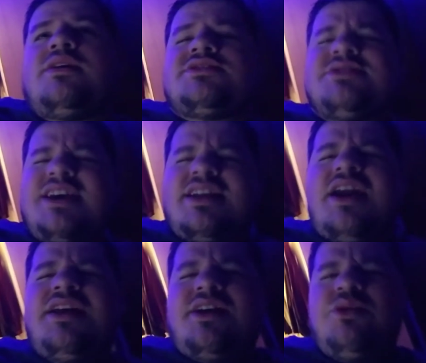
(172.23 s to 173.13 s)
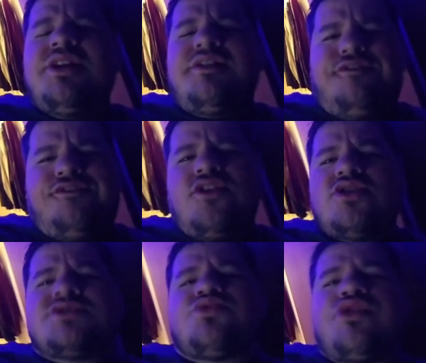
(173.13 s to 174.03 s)
So it was like kind of like one of the
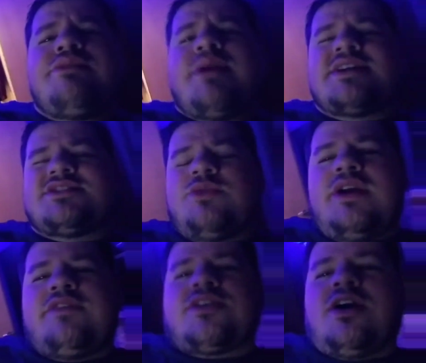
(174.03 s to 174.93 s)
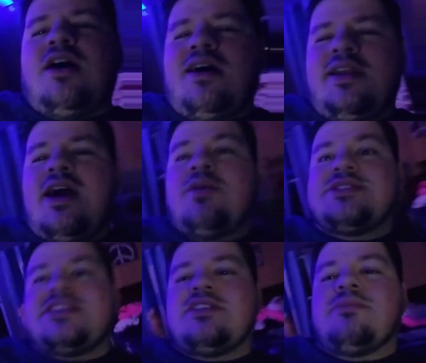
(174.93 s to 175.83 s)
first remakes that we ever got, and now
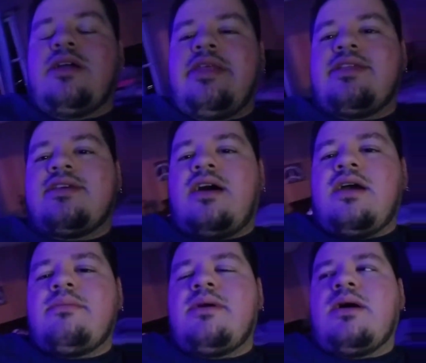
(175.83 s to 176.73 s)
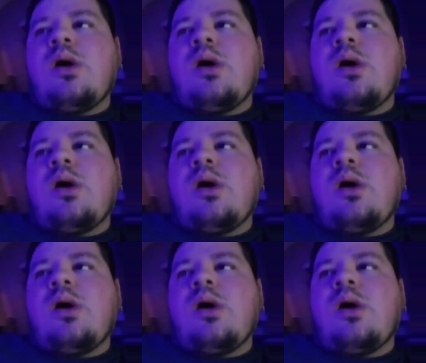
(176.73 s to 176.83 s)
we see them all the time.